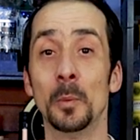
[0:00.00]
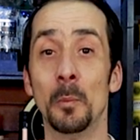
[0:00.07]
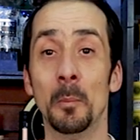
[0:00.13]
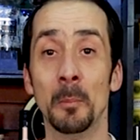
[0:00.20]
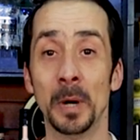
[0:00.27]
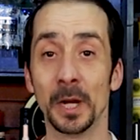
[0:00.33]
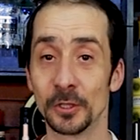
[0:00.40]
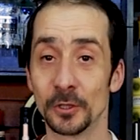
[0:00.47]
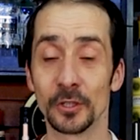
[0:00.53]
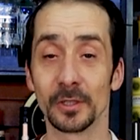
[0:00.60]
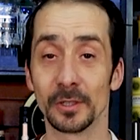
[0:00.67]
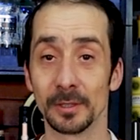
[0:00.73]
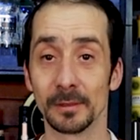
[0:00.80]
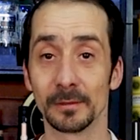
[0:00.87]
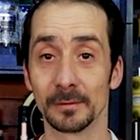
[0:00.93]

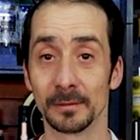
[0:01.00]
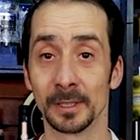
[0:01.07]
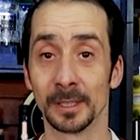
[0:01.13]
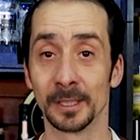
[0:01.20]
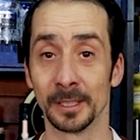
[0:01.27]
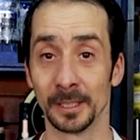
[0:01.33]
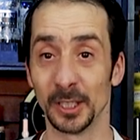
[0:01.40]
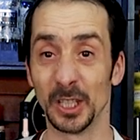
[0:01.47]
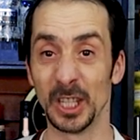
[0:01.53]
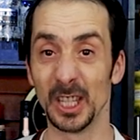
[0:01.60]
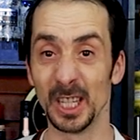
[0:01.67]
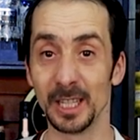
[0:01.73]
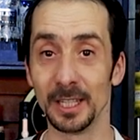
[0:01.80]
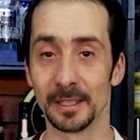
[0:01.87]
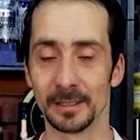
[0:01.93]
much
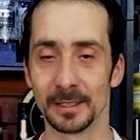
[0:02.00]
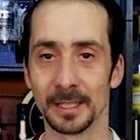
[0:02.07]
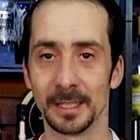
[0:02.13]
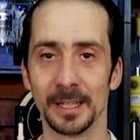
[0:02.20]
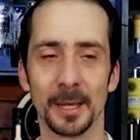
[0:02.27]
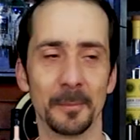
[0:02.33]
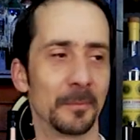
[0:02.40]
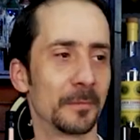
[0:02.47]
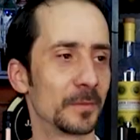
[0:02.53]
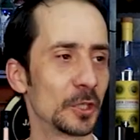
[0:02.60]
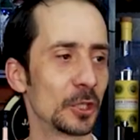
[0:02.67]
ingredients in them.